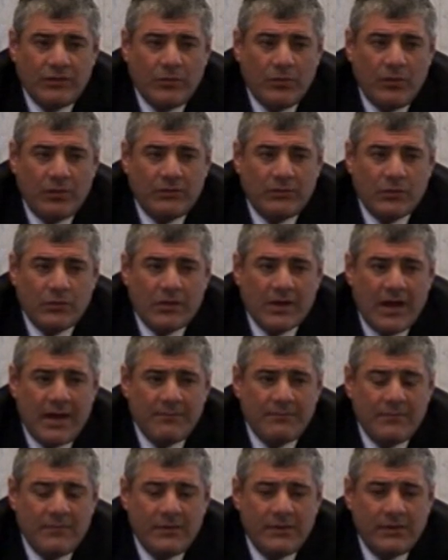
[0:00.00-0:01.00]
to the world to
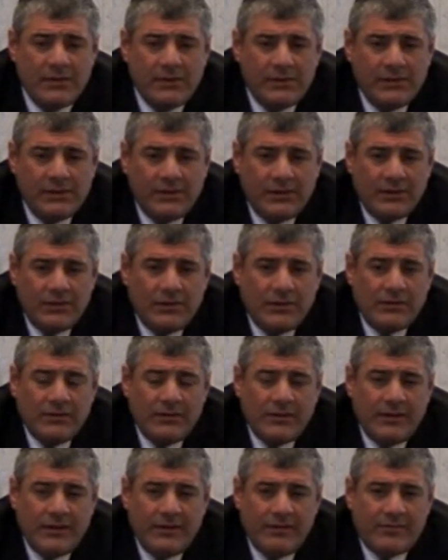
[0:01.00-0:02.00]
come?
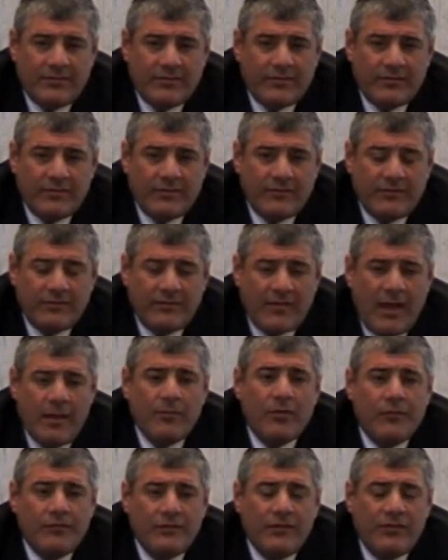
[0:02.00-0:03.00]
It's
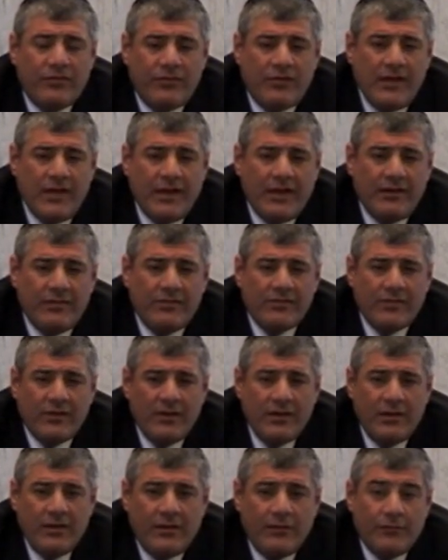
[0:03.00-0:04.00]
some of the scenes,
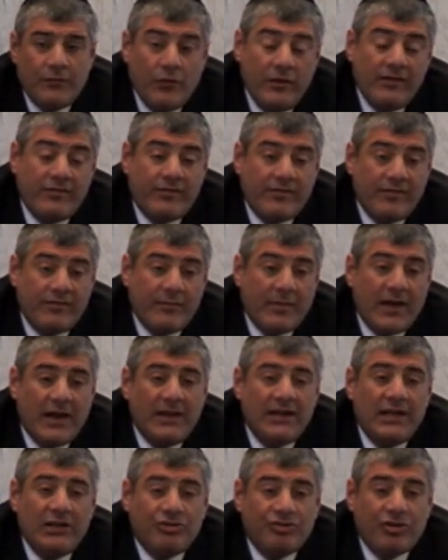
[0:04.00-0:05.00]
for instance,
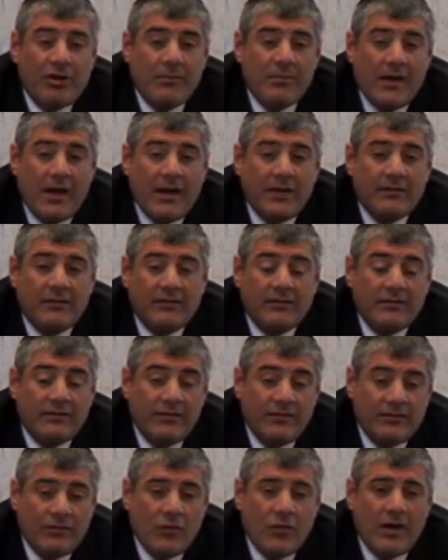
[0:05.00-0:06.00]
Michalel Shabbat,
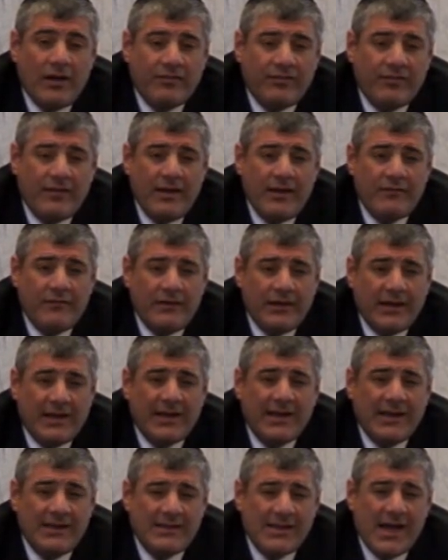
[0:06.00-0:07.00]
the Torah says,
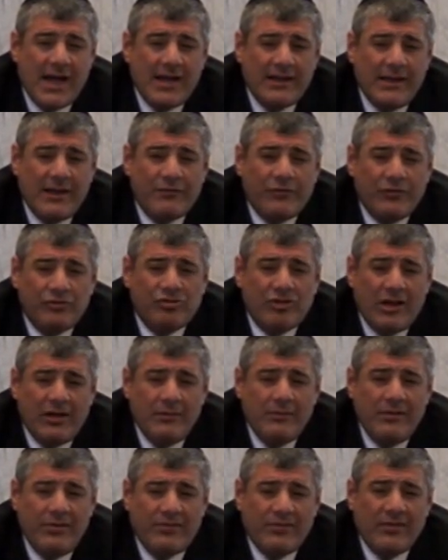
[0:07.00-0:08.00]
v'nichreta nefesh
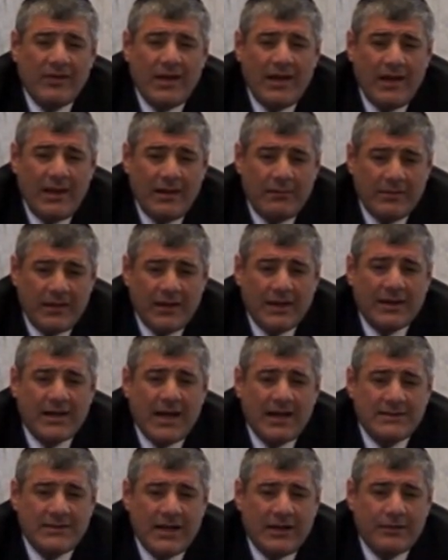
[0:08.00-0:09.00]
I'm going to
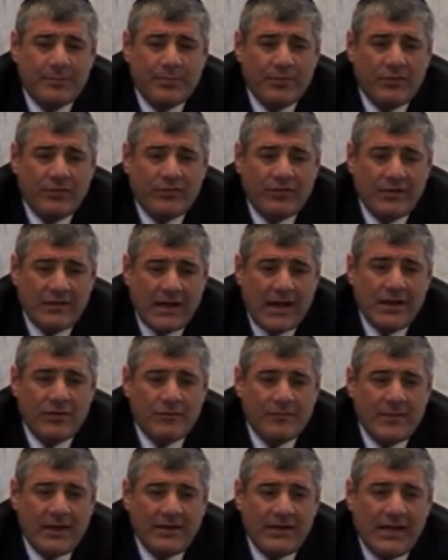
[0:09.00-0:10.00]
cut that person out
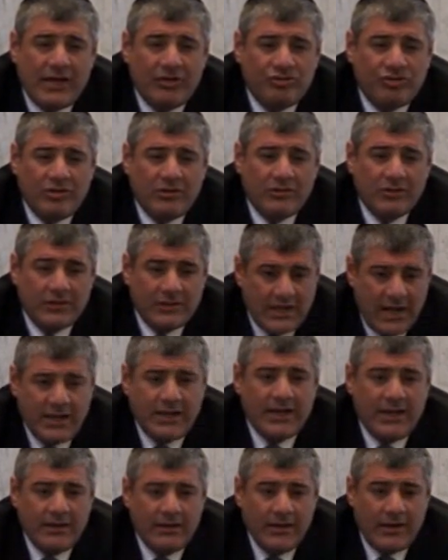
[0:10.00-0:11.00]
of my nation.
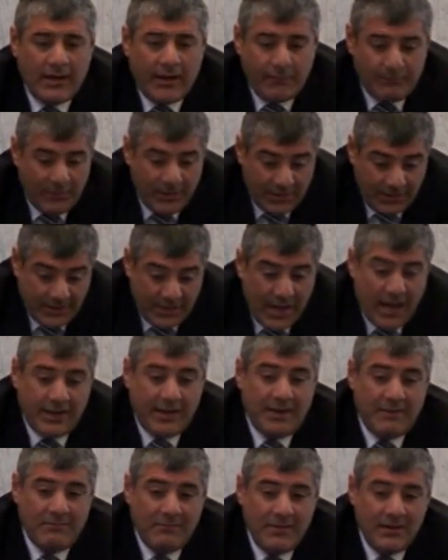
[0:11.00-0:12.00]
Cut him. I'm going to cut
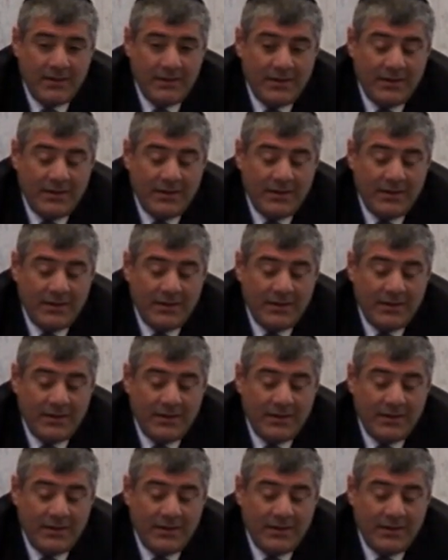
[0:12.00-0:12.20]
him.